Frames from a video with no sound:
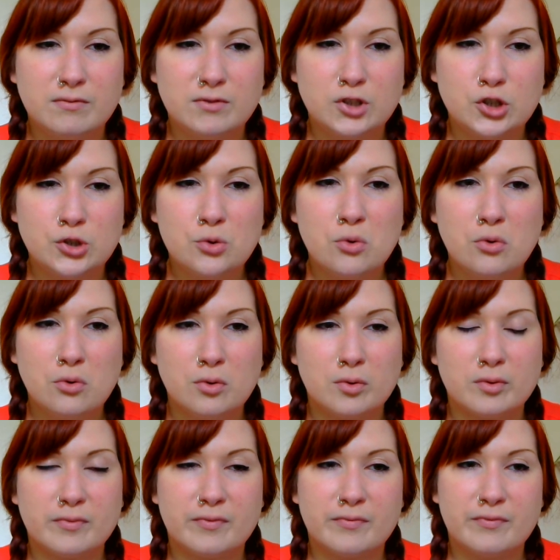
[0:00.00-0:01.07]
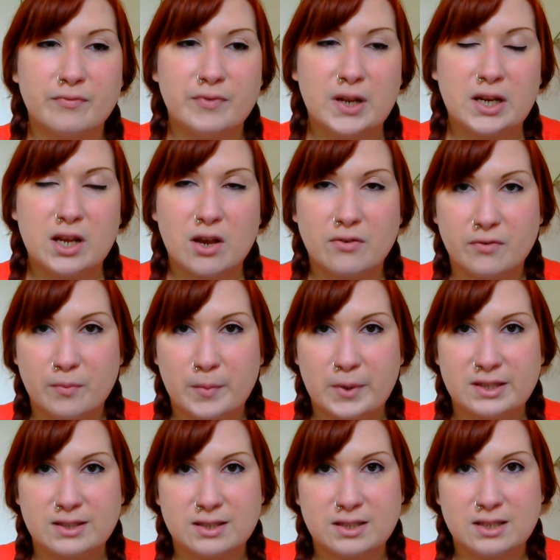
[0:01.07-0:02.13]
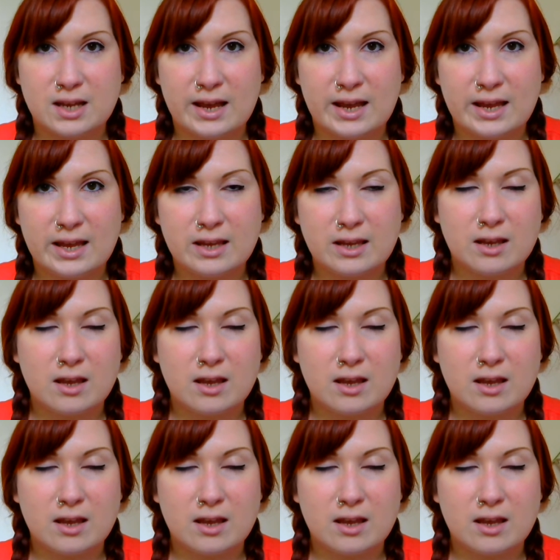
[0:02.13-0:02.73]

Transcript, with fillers: short video for me today,